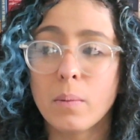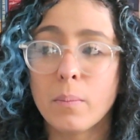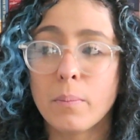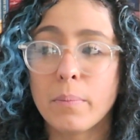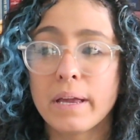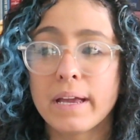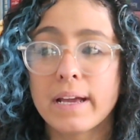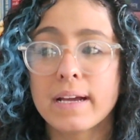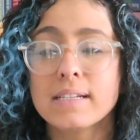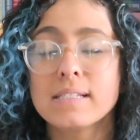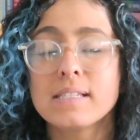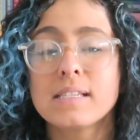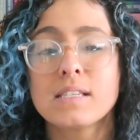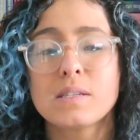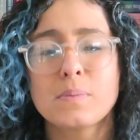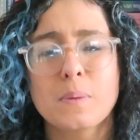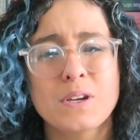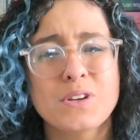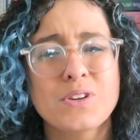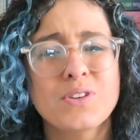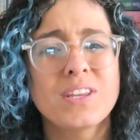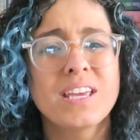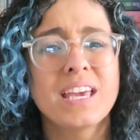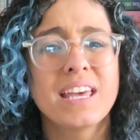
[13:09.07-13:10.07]
because
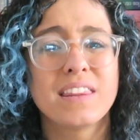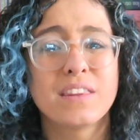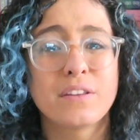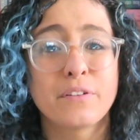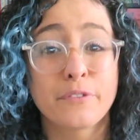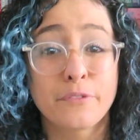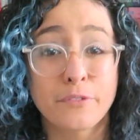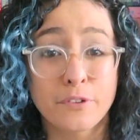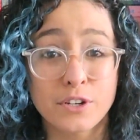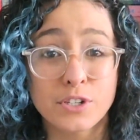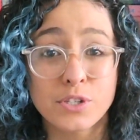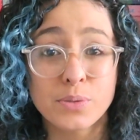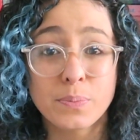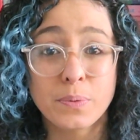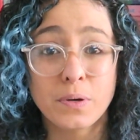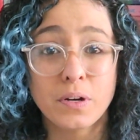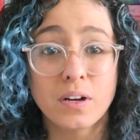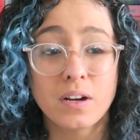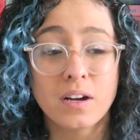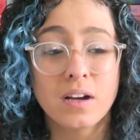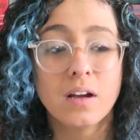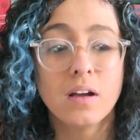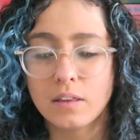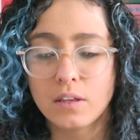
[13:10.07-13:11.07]
especially in the first book,